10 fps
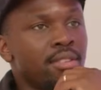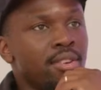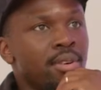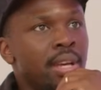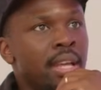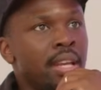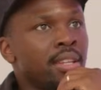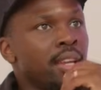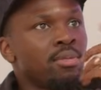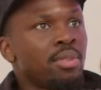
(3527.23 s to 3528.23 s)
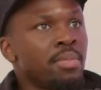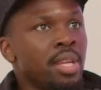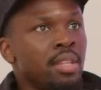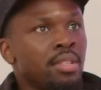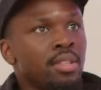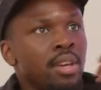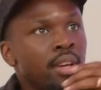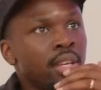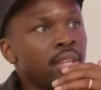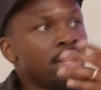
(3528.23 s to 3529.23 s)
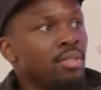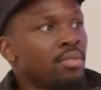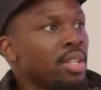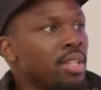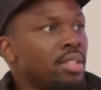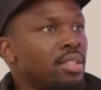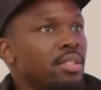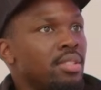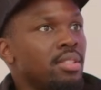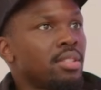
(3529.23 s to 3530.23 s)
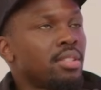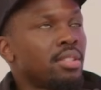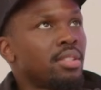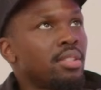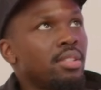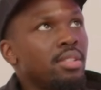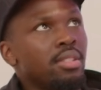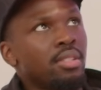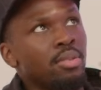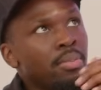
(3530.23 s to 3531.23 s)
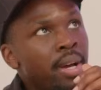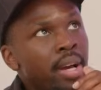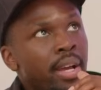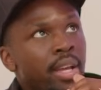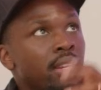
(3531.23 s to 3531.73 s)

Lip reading: You know, and then, we'd meet in Turkey, Greece, Dubai,